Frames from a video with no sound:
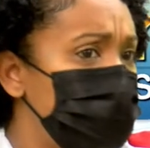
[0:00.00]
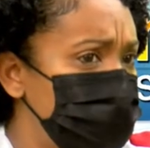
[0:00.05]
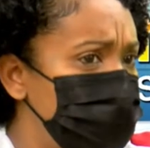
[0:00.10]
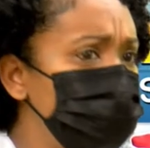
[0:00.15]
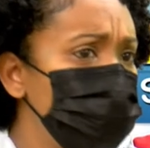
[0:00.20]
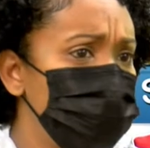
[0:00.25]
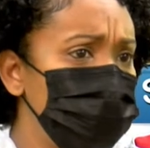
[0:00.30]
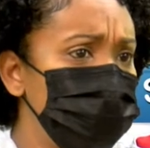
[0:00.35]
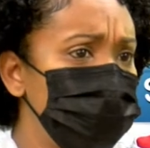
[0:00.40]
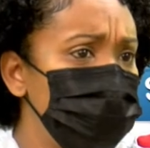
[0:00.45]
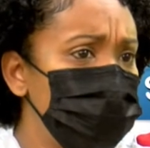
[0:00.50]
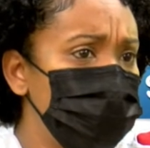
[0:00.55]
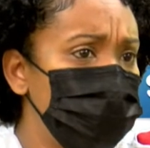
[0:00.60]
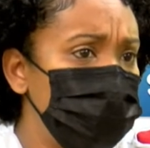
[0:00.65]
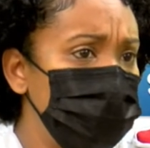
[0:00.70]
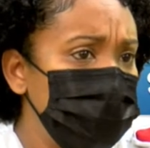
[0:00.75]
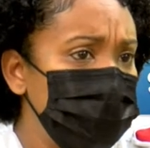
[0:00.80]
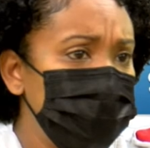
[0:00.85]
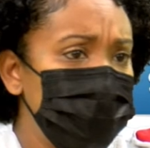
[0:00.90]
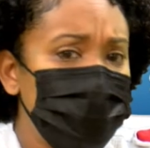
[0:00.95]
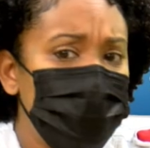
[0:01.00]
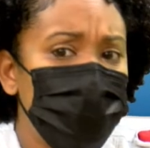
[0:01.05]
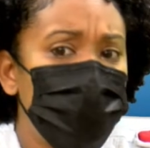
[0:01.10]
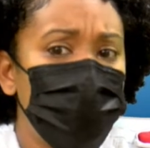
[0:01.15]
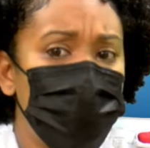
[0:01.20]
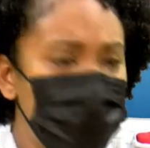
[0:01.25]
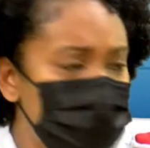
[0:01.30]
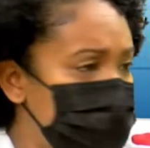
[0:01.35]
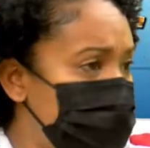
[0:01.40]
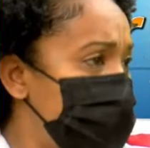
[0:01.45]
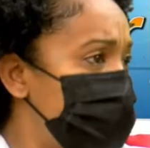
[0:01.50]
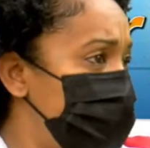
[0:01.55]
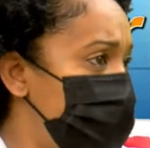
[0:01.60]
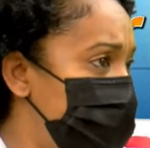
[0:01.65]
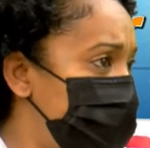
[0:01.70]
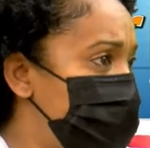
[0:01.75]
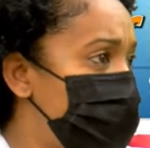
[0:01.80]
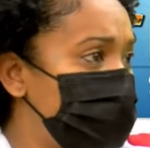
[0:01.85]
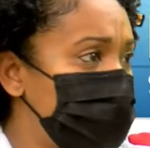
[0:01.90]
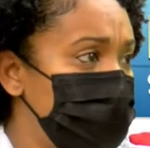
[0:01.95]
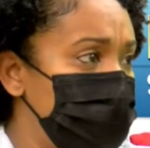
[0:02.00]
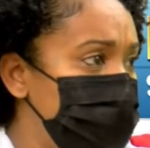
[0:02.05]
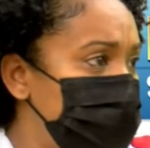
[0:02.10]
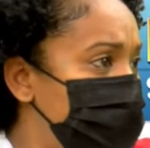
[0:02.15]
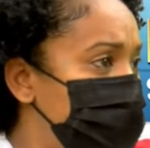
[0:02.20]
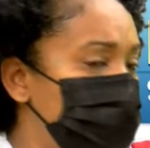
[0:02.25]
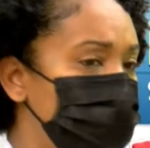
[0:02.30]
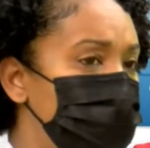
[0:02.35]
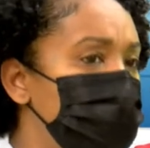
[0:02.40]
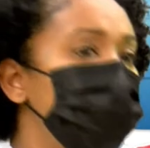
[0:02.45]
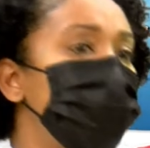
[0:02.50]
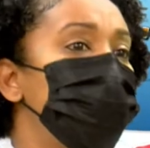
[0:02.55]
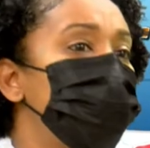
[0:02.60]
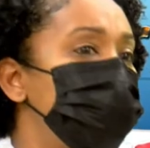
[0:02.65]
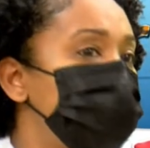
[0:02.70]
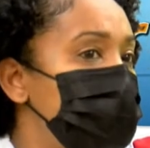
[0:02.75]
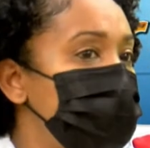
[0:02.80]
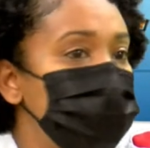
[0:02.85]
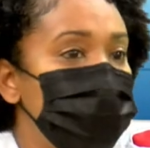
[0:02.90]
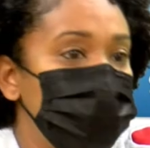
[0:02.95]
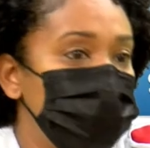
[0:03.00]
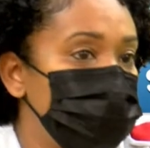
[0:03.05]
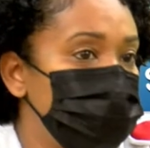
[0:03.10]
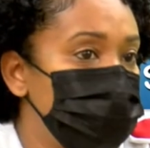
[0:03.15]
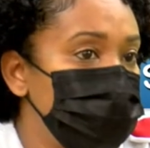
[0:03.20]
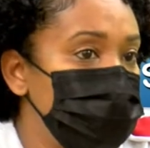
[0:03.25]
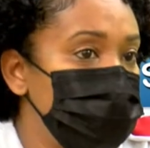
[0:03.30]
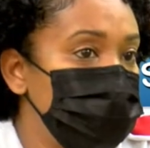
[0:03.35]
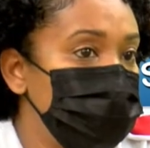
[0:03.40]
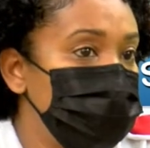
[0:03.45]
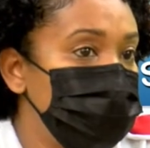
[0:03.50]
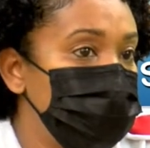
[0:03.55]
Because you will know, we can be talking here and we're not fighting to breathe.